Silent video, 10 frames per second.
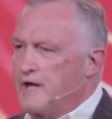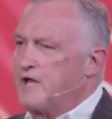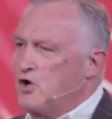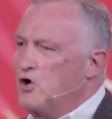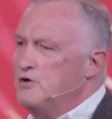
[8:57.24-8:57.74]

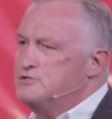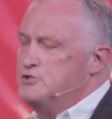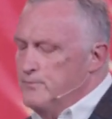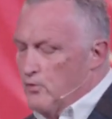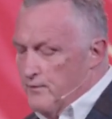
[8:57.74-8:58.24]
Like it hurts
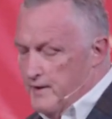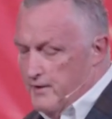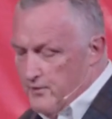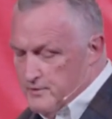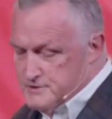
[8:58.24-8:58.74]
you more than
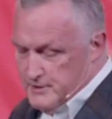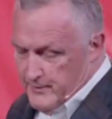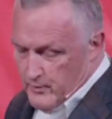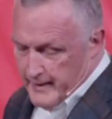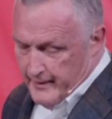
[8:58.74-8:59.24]
it hurts
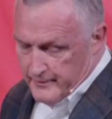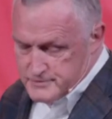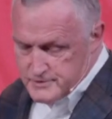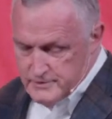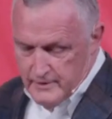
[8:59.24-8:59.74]
anyone
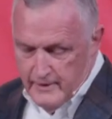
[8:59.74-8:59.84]
else.